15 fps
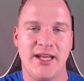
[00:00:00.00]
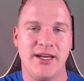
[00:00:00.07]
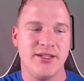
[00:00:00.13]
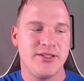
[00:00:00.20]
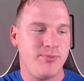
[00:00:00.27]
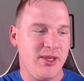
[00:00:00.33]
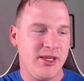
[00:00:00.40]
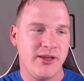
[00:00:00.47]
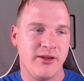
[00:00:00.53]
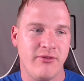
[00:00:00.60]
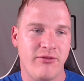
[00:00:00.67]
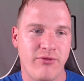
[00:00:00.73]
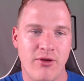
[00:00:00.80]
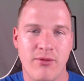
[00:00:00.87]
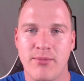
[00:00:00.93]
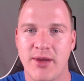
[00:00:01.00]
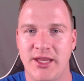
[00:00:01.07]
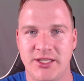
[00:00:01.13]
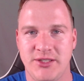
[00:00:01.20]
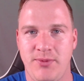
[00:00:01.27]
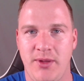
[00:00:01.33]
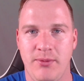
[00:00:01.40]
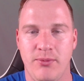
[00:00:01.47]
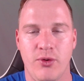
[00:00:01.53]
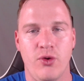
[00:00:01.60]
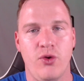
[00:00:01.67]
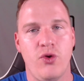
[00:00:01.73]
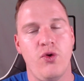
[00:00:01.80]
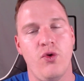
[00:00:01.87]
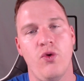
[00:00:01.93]
And it's being confirmed by these
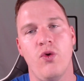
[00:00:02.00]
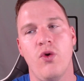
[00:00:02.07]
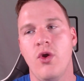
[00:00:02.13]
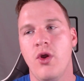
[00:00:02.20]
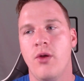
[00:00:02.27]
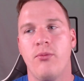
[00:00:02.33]
people who